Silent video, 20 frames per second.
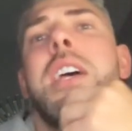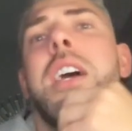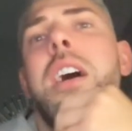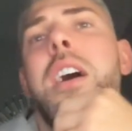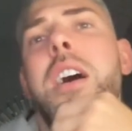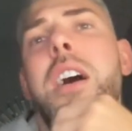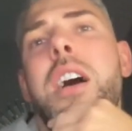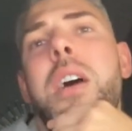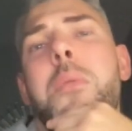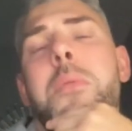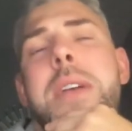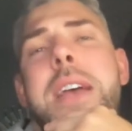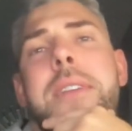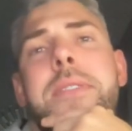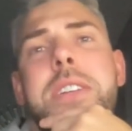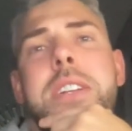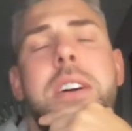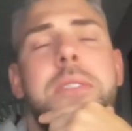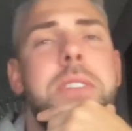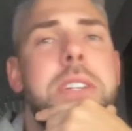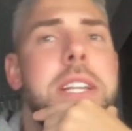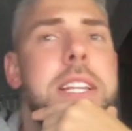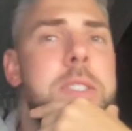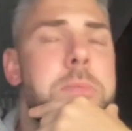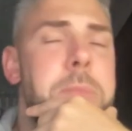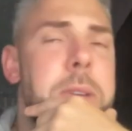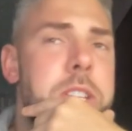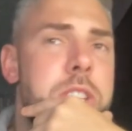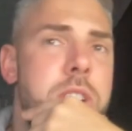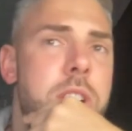We have another
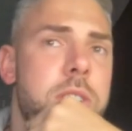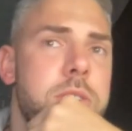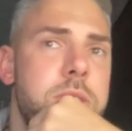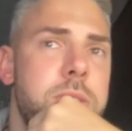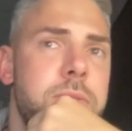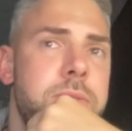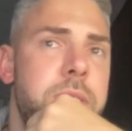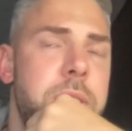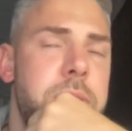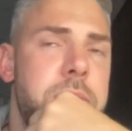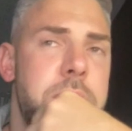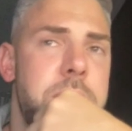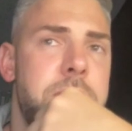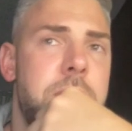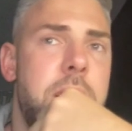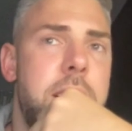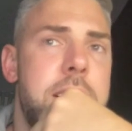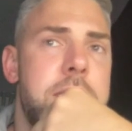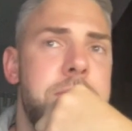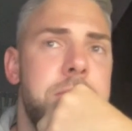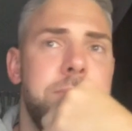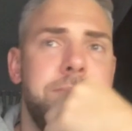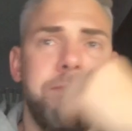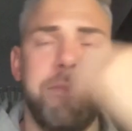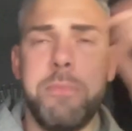Nisbet chance on 55,